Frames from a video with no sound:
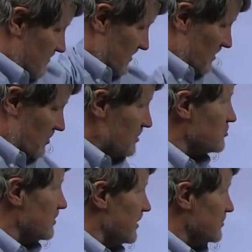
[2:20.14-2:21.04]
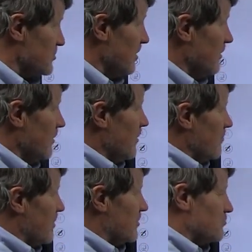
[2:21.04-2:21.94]
in this list
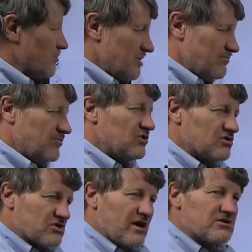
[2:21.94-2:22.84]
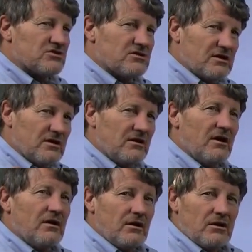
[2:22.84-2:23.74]
because we discussed the
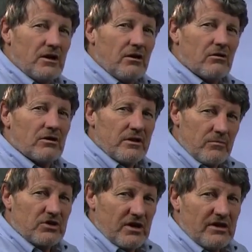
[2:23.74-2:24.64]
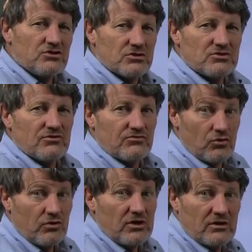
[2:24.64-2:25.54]
inherent limitations of
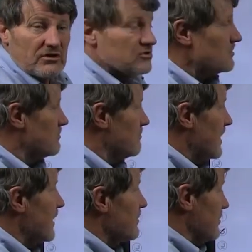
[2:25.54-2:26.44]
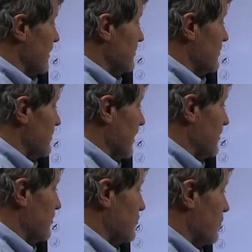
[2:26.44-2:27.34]
doing this back in
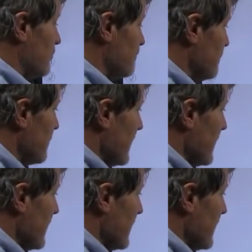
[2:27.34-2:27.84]
1992.